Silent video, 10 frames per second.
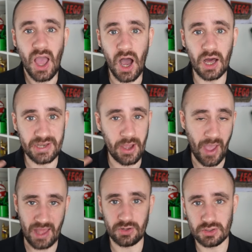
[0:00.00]
are now
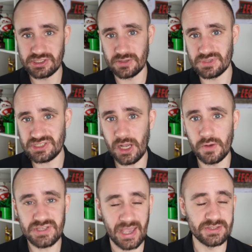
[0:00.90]
adults
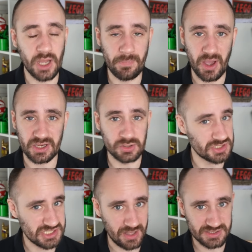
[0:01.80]
themselves and are buying
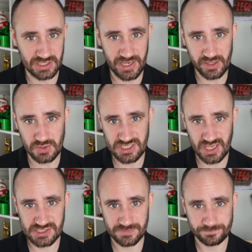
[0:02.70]
nostalgic LEGO sets.